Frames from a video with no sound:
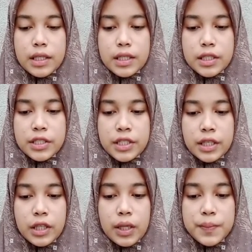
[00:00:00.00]

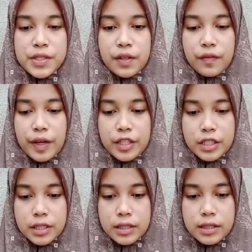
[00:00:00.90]
Sheet
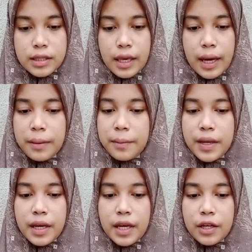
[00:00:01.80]
observations can
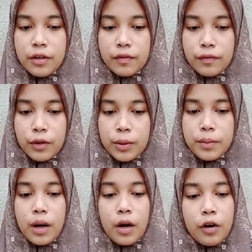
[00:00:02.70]
be in the
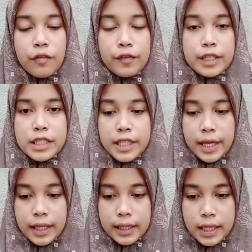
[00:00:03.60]
form of a
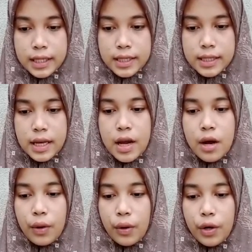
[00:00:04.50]
checklist
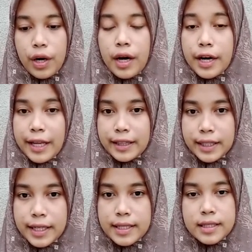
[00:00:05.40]
or
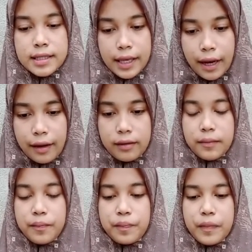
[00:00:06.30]
rating scale.
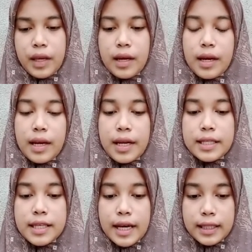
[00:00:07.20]

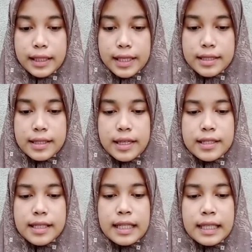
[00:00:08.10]
The checklist
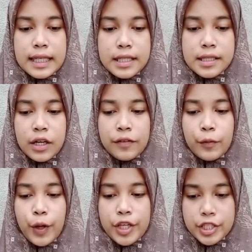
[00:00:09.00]
is a list of
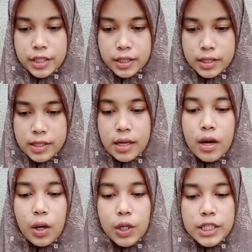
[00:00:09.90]
questions
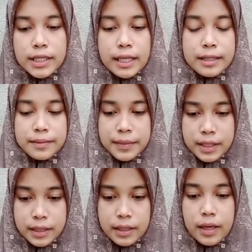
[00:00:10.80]
or statements